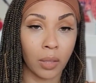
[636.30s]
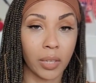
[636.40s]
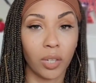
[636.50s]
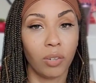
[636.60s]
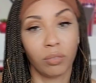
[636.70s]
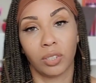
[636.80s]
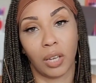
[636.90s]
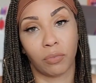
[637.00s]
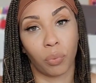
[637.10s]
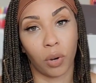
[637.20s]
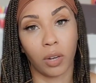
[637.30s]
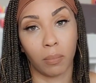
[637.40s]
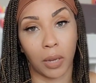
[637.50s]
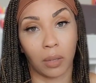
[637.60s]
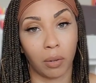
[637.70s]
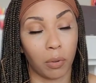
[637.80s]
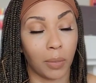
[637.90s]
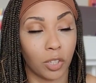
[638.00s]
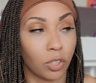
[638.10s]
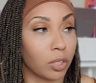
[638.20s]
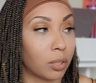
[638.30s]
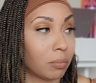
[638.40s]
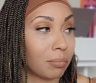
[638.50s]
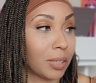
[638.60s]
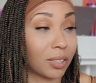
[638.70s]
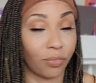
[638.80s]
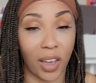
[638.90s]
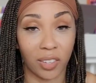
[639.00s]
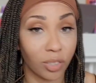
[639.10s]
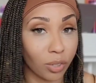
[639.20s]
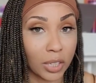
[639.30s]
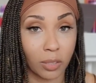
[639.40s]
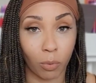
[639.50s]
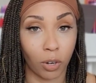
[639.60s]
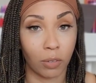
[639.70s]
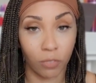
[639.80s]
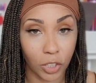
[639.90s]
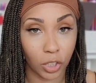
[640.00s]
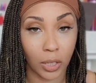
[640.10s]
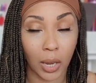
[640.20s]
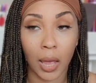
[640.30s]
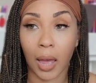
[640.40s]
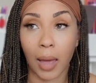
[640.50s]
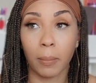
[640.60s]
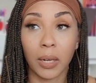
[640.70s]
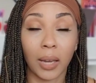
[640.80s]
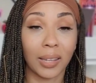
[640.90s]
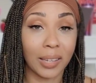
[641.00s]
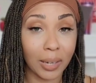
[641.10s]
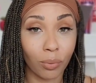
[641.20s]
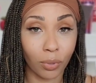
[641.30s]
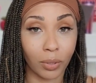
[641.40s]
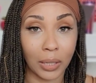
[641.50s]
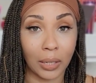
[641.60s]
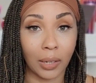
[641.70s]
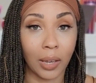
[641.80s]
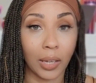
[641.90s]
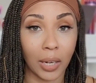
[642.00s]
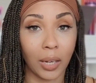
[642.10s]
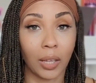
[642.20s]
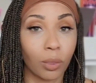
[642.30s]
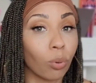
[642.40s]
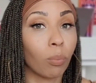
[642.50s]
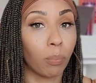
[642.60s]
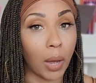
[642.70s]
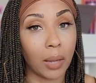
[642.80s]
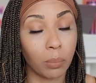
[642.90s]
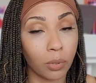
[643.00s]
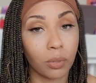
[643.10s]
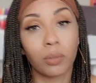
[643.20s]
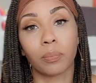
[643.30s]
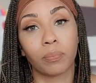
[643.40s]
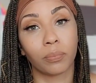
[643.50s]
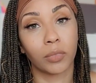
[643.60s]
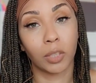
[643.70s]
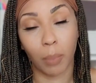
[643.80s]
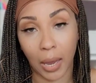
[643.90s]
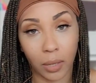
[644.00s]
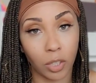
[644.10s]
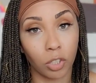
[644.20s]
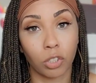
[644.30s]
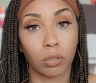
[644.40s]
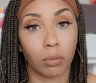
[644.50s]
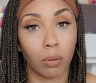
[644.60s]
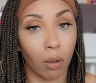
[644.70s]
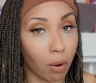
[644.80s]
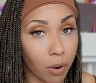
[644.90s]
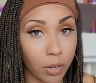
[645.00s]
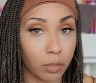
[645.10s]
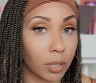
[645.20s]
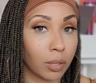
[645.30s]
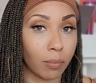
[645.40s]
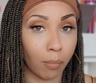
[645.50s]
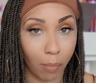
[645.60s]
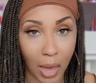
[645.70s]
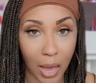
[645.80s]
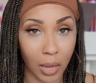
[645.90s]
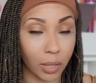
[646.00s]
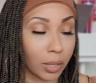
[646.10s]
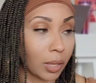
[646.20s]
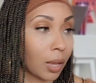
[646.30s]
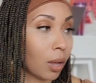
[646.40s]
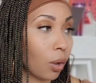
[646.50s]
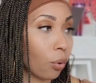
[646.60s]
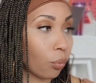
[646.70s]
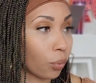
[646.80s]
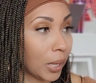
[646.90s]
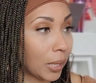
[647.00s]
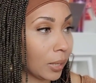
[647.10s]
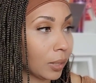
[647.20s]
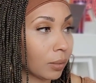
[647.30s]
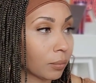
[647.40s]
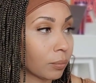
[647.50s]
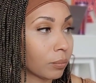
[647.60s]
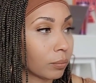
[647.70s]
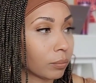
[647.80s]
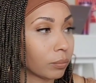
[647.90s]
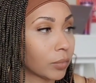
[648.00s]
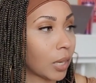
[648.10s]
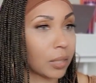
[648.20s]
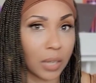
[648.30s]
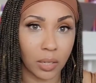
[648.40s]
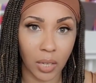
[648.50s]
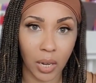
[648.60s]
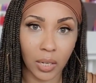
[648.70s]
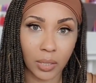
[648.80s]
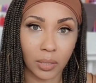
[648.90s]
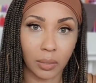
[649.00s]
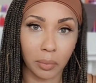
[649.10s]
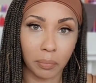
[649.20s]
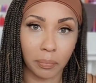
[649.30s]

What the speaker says: that you don't just have to worry about at home. It's faster, it's more efficient. I mean, I literally can get through Bible, Spanish, art, math, reading. Did I say science?